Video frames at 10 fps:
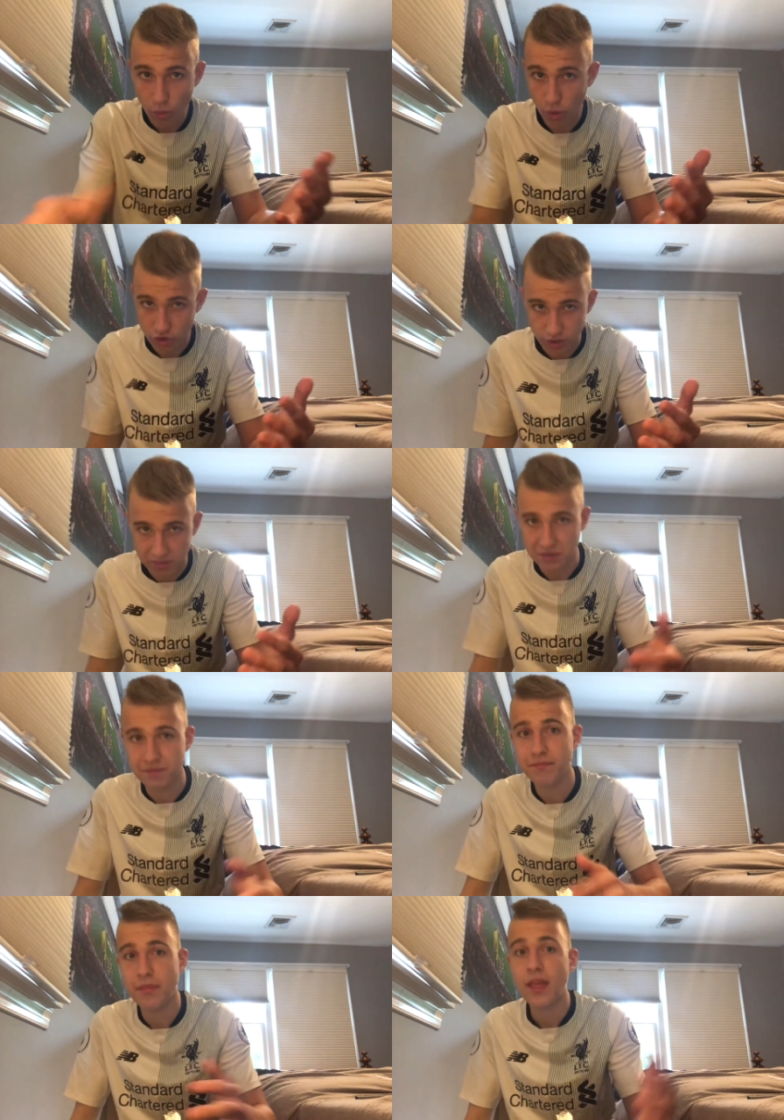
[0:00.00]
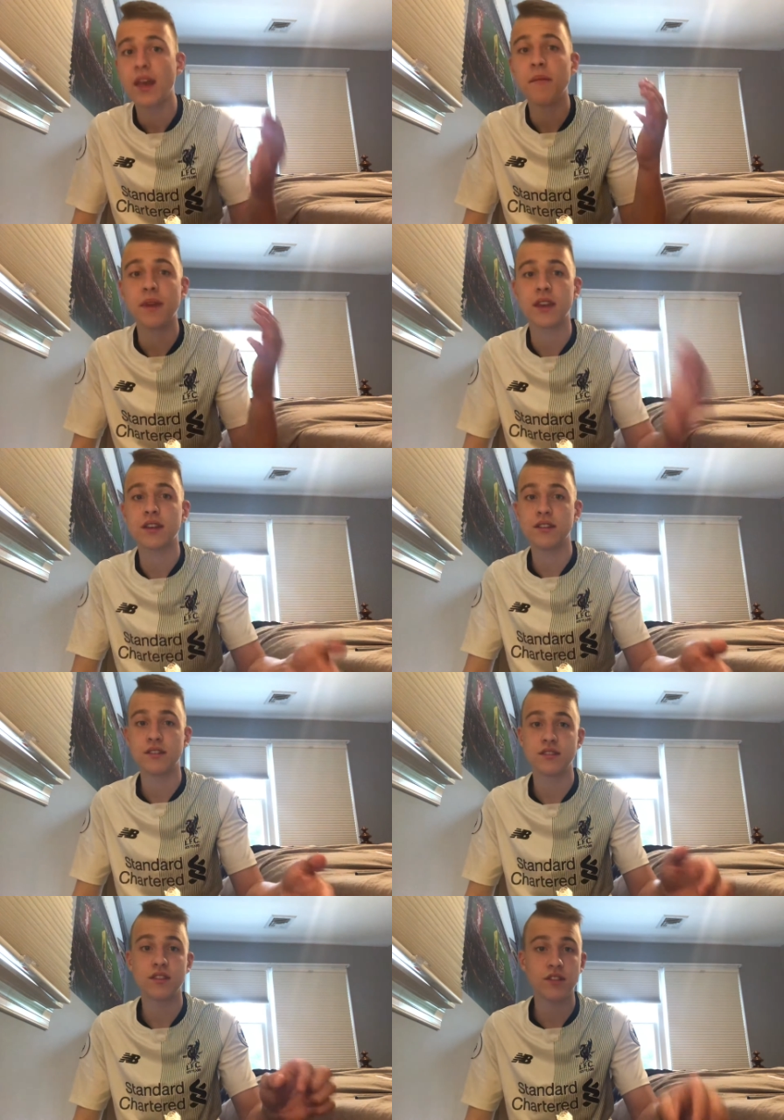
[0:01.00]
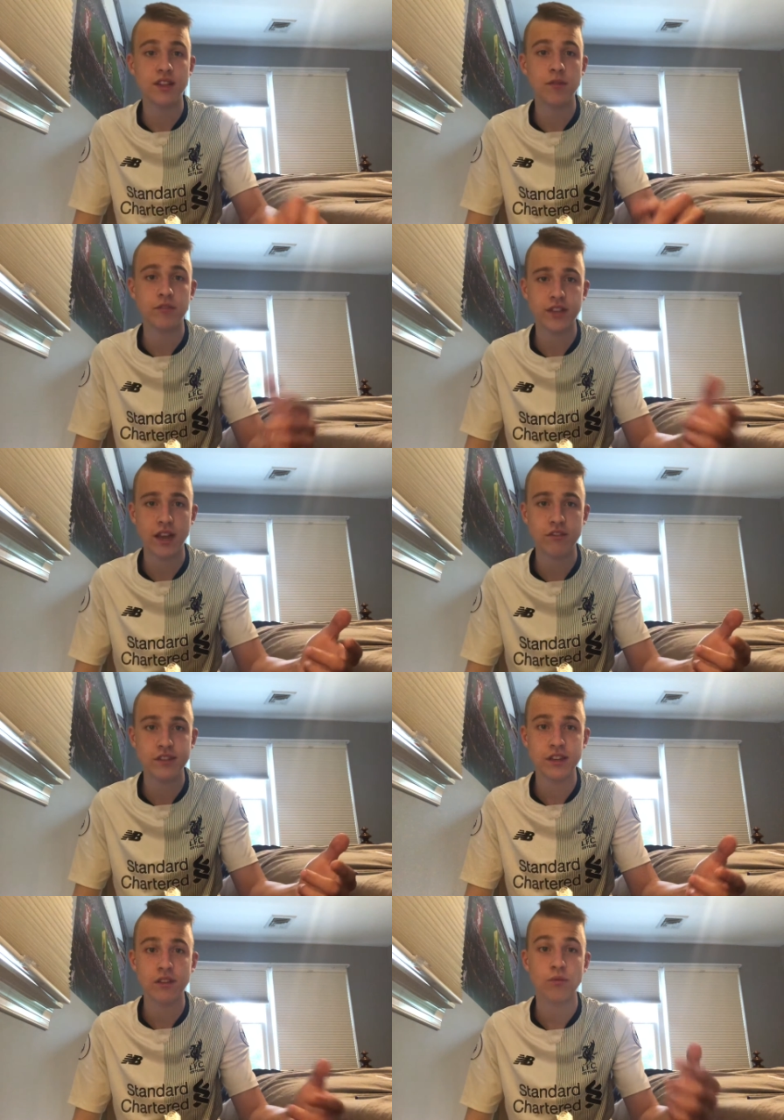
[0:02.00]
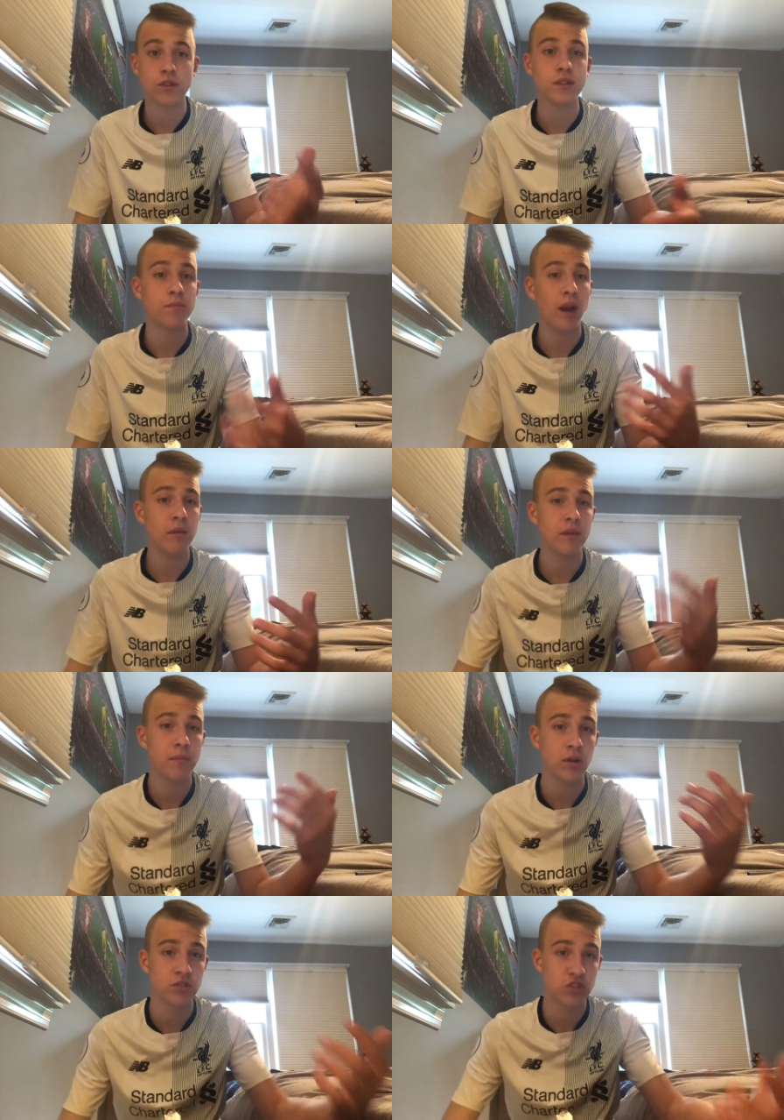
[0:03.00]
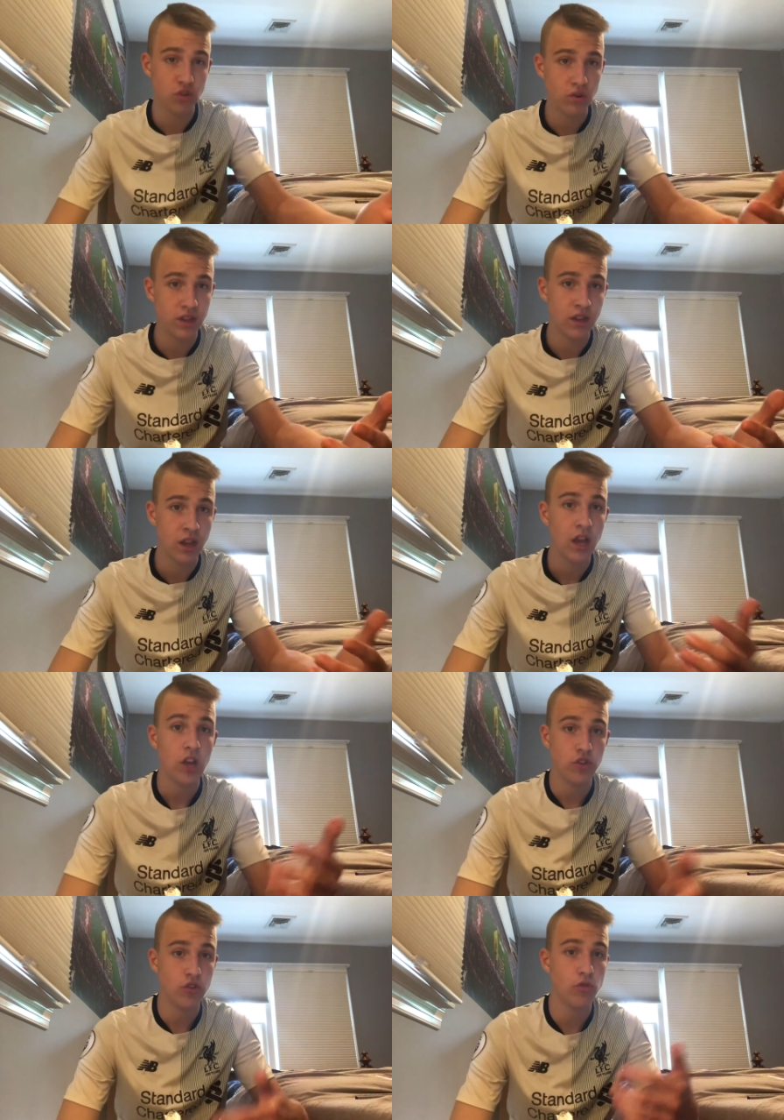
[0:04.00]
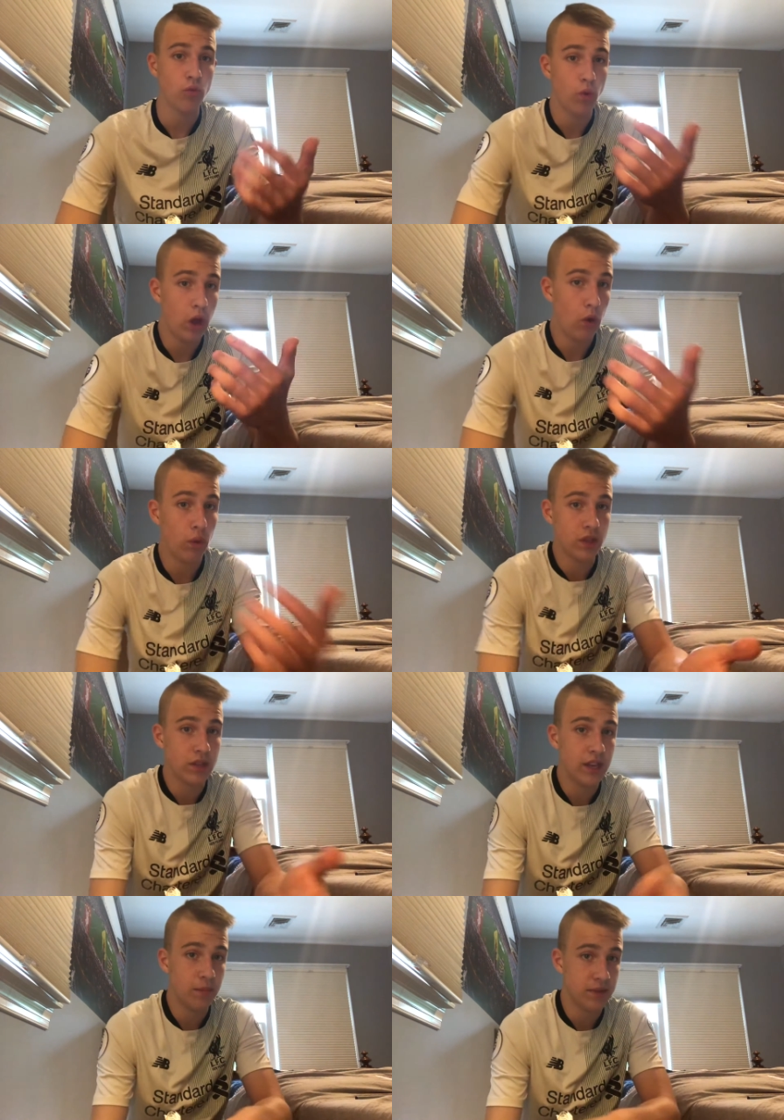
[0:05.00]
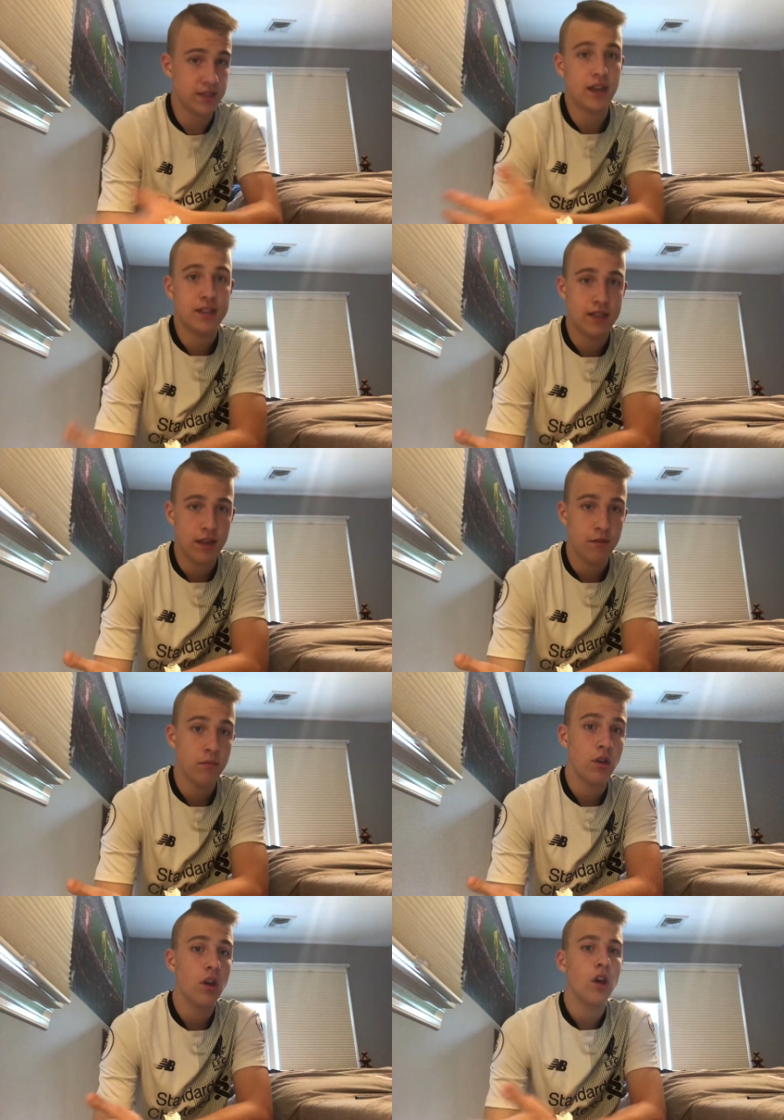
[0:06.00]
we're in trouble, because they're the team we're challenging. We're probably the most suited to win the league besides them.